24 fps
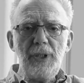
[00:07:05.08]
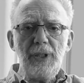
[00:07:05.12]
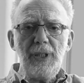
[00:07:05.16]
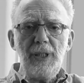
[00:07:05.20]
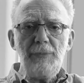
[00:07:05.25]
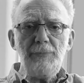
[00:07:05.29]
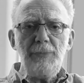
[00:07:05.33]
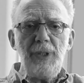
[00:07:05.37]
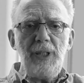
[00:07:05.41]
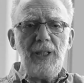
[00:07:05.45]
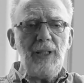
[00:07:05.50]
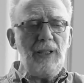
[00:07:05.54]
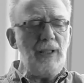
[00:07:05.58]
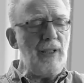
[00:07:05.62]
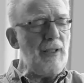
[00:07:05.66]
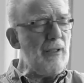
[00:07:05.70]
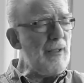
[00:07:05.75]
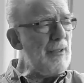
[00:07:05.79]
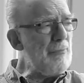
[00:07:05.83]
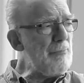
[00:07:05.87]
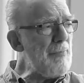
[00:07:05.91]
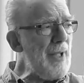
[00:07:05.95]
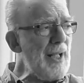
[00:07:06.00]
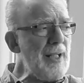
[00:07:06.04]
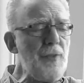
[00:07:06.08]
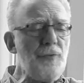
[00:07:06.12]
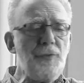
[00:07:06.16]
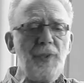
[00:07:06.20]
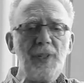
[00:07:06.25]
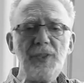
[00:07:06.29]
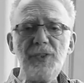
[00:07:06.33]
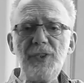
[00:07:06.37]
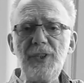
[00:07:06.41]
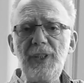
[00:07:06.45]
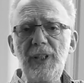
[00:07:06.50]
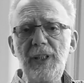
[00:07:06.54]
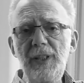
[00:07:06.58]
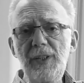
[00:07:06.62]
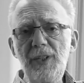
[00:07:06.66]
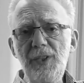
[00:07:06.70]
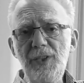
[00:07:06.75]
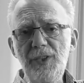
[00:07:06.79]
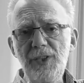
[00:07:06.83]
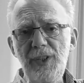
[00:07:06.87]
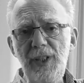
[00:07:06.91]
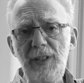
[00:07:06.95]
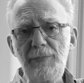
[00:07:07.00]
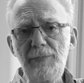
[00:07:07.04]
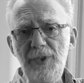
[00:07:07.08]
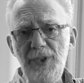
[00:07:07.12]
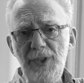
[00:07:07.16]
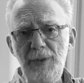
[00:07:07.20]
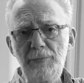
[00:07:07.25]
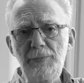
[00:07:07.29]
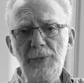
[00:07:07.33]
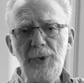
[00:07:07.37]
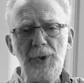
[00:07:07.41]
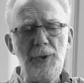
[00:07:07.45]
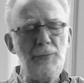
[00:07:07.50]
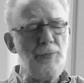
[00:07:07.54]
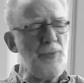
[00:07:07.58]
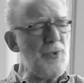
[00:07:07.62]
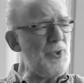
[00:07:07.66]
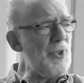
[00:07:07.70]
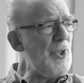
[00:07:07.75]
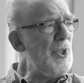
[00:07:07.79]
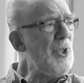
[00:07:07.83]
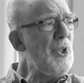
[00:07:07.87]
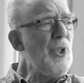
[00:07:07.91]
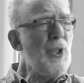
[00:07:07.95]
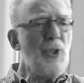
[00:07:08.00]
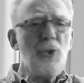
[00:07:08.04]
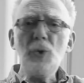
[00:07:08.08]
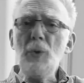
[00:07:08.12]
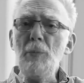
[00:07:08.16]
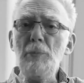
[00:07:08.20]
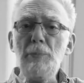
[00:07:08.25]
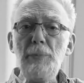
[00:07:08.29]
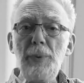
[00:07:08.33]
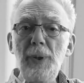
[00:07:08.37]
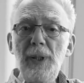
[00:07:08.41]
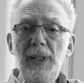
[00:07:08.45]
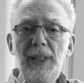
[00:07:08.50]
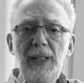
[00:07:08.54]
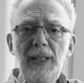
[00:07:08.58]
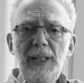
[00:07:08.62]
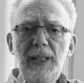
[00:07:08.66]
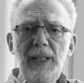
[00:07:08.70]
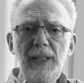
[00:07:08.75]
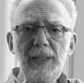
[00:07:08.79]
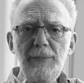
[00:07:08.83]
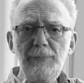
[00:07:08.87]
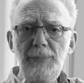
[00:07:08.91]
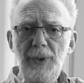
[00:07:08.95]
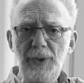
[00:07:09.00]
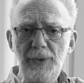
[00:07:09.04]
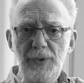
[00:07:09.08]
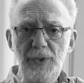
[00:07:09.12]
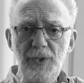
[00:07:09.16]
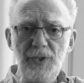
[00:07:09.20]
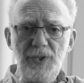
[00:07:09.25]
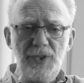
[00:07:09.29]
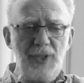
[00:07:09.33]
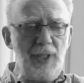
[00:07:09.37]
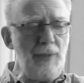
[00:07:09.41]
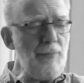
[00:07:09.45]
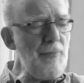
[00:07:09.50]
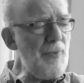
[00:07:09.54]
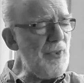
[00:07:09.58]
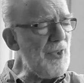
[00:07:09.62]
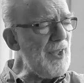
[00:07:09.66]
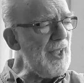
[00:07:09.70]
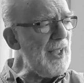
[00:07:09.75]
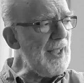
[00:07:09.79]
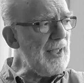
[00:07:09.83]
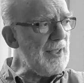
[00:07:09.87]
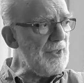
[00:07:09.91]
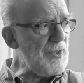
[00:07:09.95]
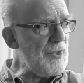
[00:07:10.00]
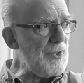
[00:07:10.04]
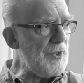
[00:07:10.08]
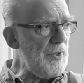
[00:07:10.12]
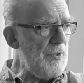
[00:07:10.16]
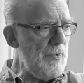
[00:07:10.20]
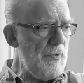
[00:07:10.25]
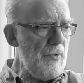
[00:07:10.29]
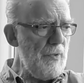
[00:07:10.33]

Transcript: come in manifesting the same symptoms, complaining about the same things,